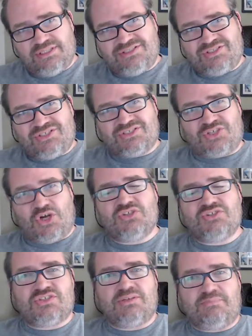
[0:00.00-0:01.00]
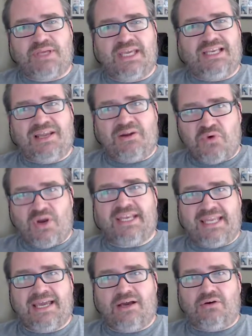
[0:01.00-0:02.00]
It's just constant pain. Like right
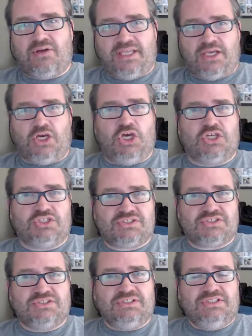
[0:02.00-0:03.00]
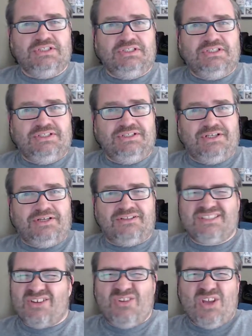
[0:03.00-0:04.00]
now, it hurts you know,
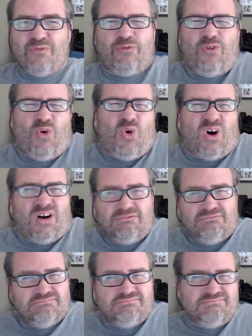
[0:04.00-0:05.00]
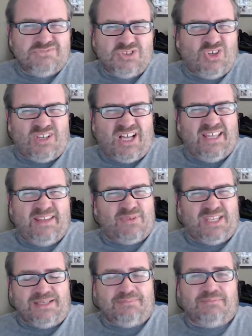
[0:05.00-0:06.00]
it's only a four. It's not
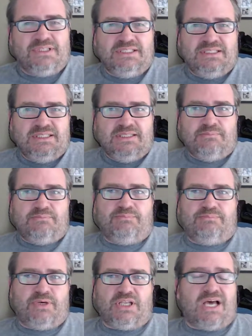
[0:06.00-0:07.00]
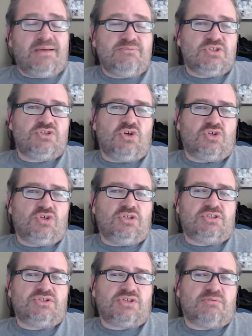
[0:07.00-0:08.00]
heavy, but I'm just not good,
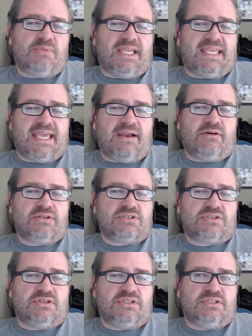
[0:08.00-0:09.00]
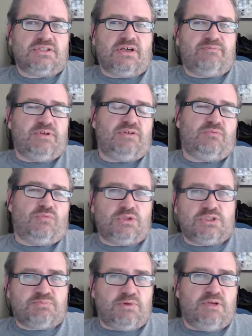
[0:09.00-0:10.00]
and so my character I've been,
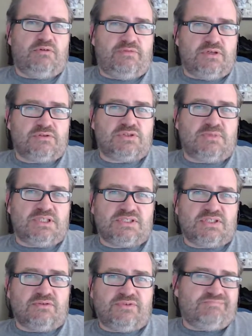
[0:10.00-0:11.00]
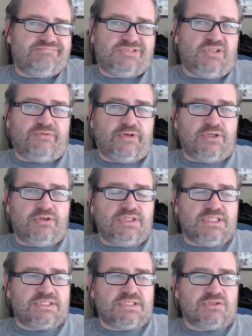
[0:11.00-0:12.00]
has been revealed to myself that it's not very good in
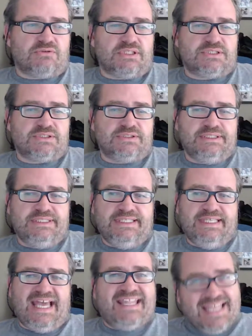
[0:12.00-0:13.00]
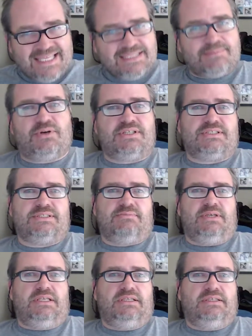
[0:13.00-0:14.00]
this situation, and that depresses me.